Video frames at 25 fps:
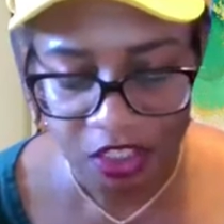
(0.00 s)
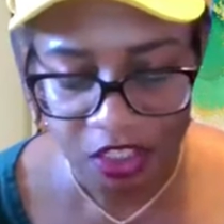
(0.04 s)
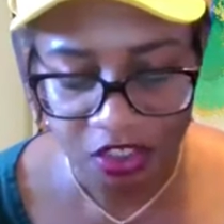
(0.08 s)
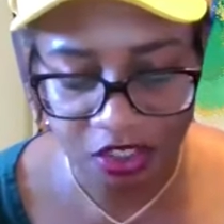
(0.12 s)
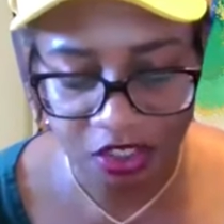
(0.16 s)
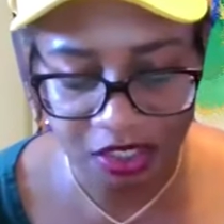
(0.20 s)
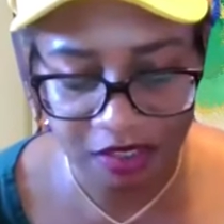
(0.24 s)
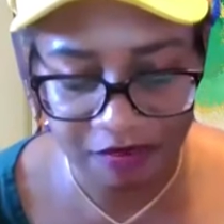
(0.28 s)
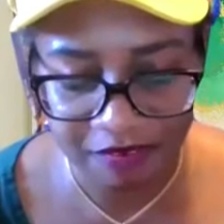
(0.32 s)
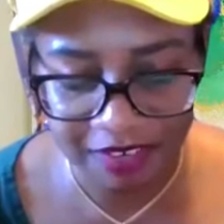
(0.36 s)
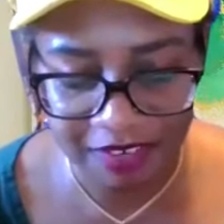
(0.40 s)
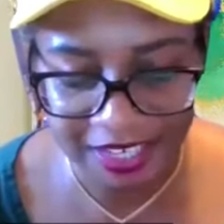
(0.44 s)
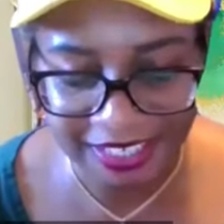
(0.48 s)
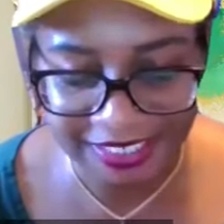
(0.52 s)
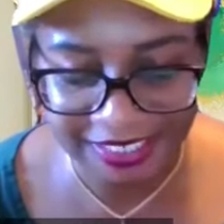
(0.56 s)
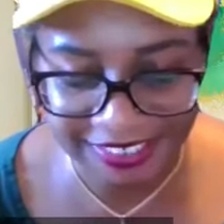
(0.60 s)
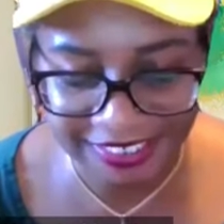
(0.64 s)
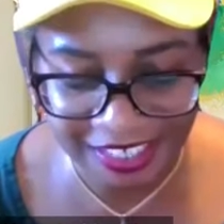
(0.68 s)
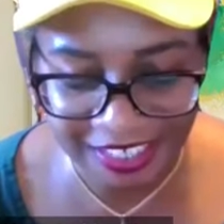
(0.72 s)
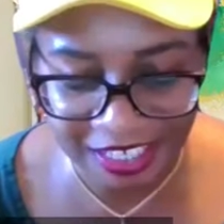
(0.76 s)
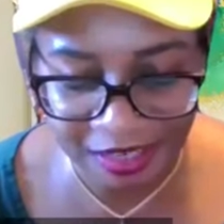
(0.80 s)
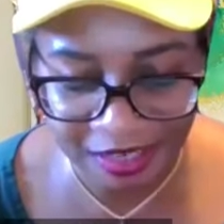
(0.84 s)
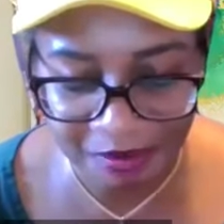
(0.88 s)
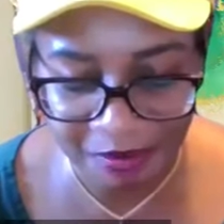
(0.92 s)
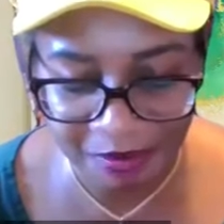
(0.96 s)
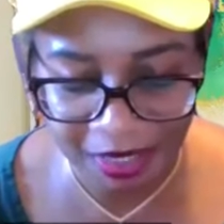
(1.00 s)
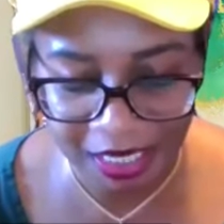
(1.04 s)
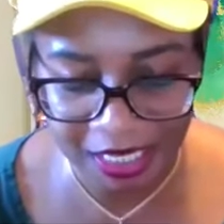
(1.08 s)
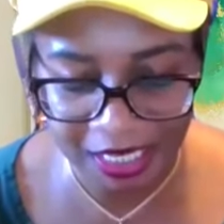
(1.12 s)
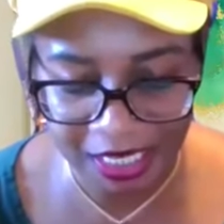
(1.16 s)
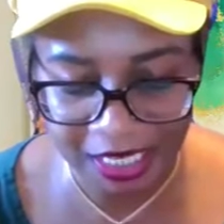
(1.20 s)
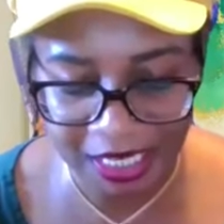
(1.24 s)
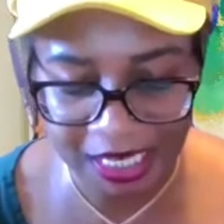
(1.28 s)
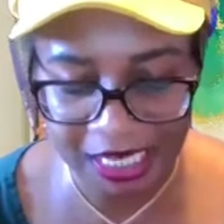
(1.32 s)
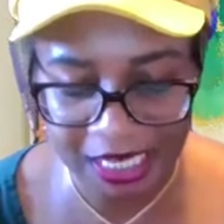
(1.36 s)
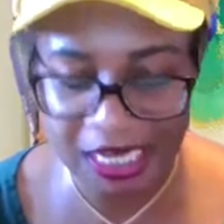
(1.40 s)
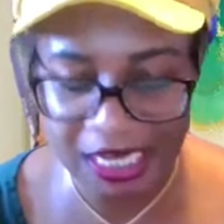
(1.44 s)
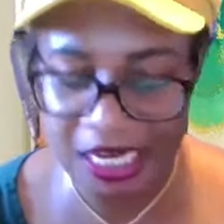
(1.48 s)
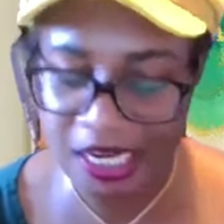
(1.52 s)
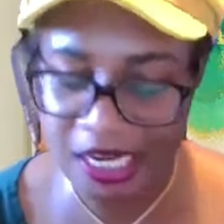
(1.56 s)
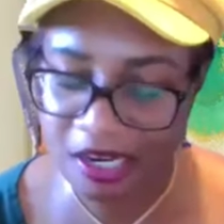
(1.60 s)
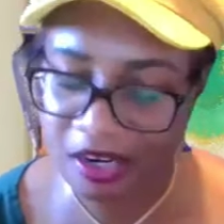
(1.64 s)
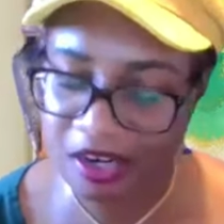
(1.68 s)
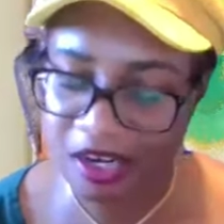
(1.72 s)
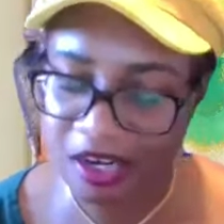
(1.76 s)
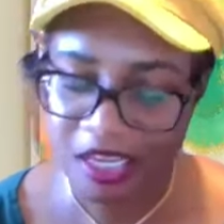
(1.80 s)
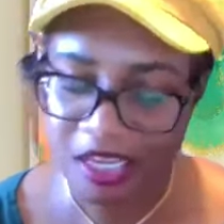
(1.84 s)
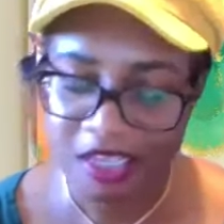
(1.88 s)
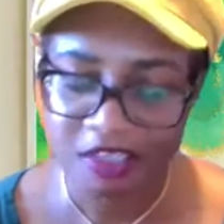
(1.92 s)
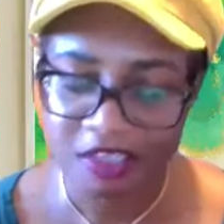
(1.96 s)
Your divine team are
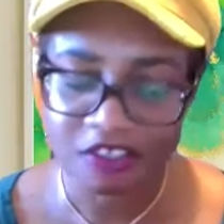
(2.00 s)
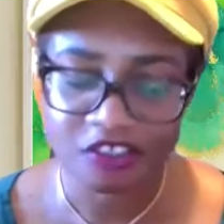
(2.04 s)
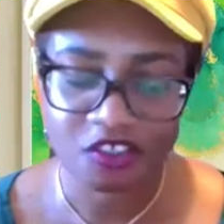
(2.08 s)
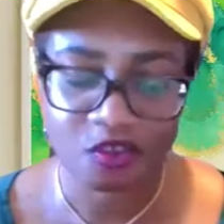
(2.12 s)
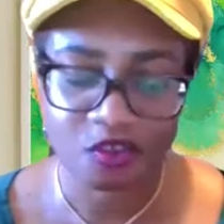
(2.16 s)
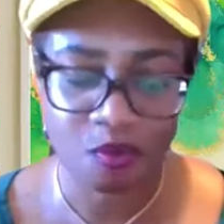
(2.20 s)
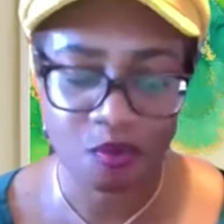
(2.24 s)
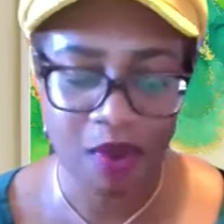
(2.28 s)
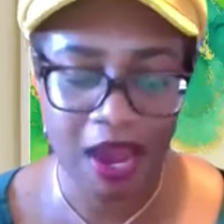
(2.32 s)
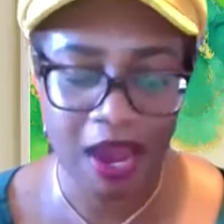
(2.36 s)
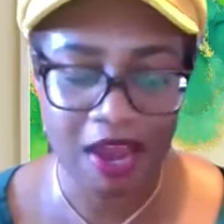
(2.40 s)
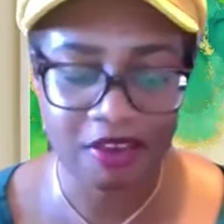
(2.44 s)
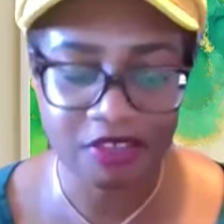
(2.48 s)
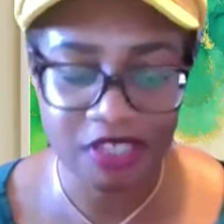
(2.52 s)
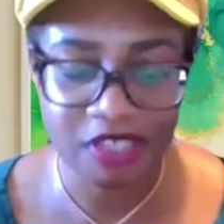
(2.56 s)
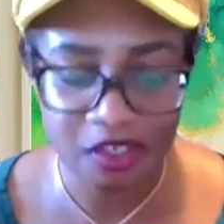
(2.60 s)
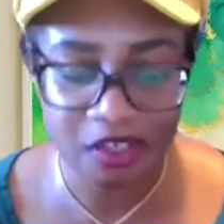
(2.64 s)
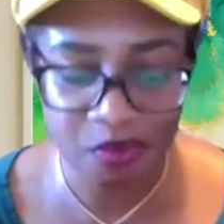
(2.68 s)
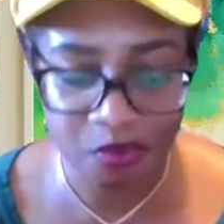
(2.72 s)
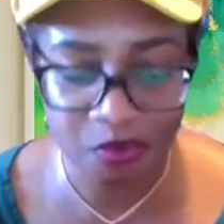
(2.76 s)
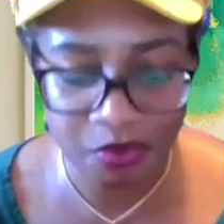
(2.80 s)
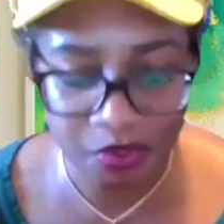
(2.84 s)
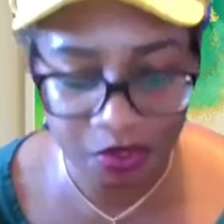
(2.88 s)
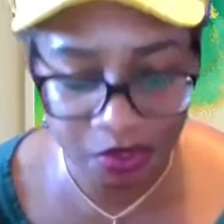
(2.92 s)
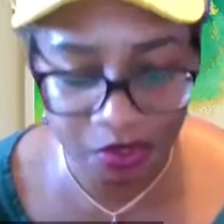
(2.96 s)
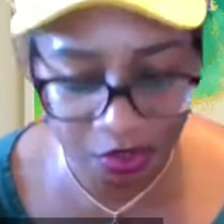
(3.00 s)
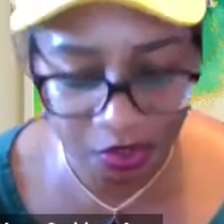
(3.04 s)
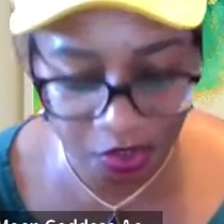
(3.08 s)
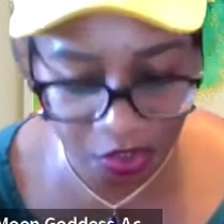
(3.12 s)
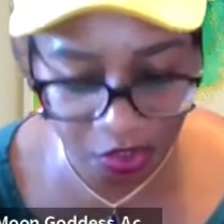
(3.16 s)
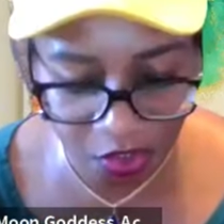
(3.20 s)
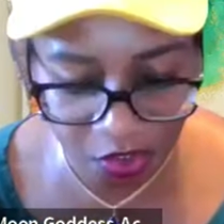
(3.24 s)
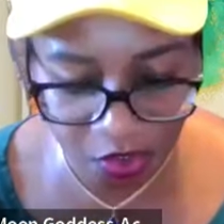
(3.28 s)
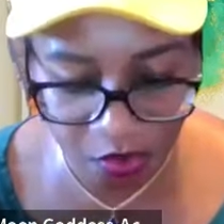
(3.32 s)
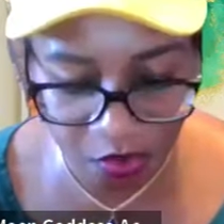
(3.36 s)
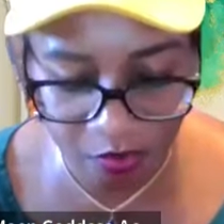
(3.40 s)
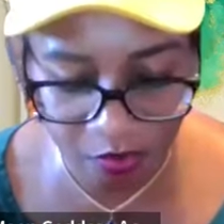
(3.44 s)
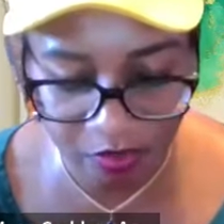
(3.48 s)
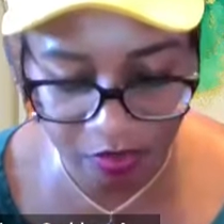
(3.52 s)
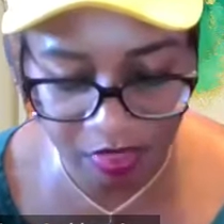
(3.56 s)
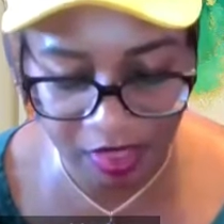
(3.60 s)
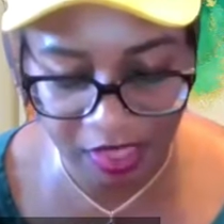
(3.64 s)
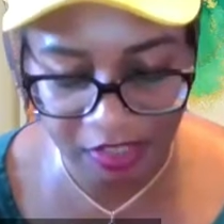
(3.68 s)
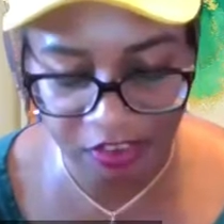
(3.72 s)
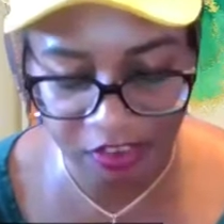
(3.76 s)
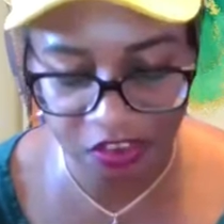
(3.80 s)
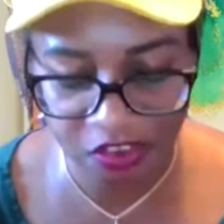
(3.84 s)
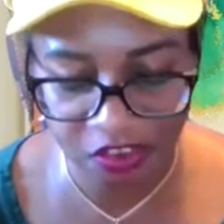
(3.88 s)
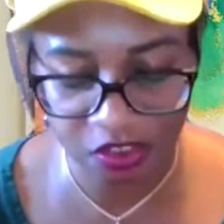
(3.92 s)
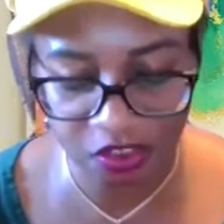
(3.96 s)
here, surrounding you with
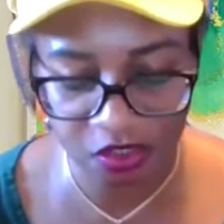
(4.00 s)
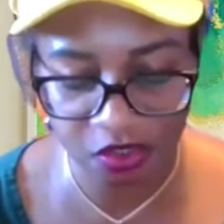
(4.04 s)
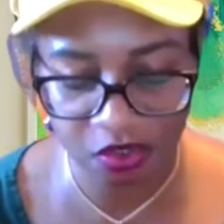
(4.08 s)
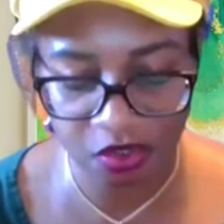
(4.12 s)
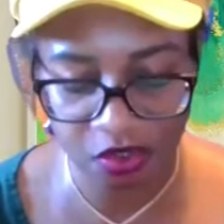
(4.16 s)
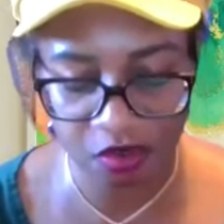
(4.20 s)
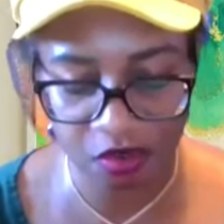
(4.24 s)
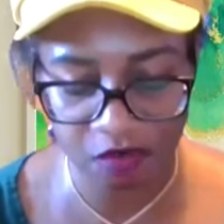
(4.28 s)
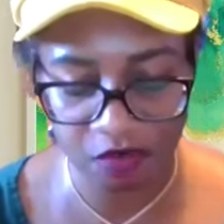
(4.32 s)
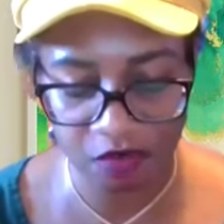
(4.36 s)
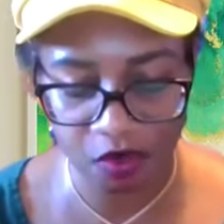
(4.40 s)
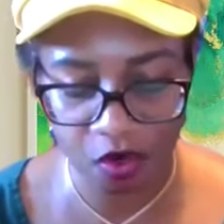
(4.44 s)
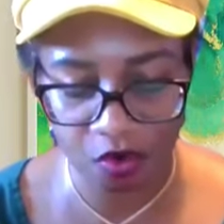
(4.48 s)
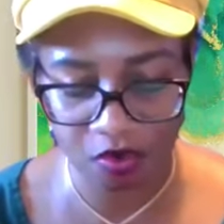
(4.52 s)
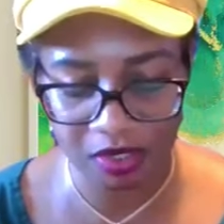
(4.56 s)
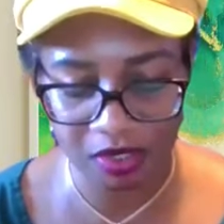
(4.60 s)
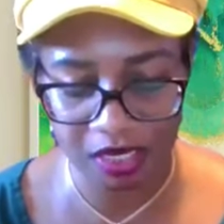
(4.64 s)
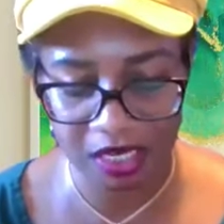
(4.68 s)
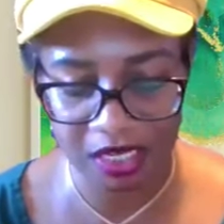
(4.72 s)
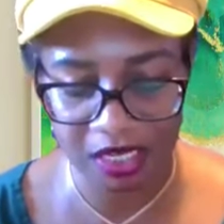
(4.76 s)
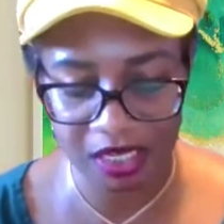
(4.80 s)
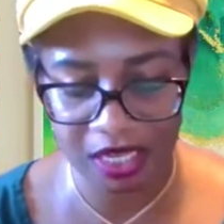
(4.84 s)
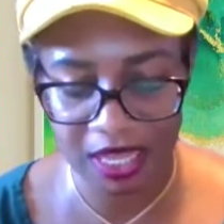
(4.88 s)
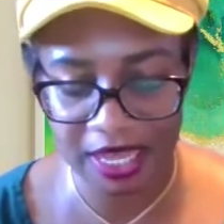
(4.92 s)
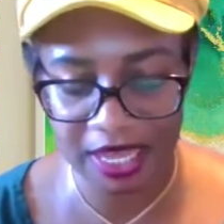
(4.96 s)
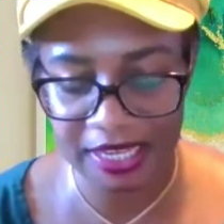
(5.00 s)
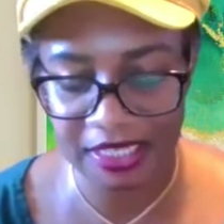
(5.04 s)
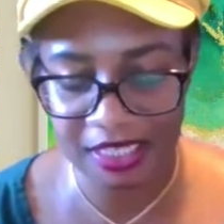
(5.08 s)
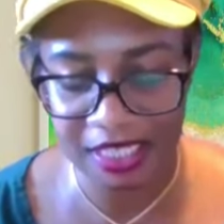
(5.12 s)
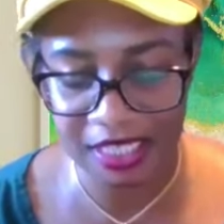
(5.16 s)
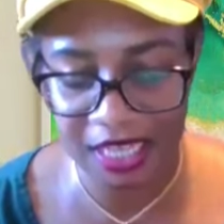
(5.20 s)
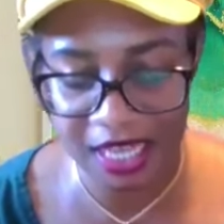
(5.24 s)
that circle of golden light.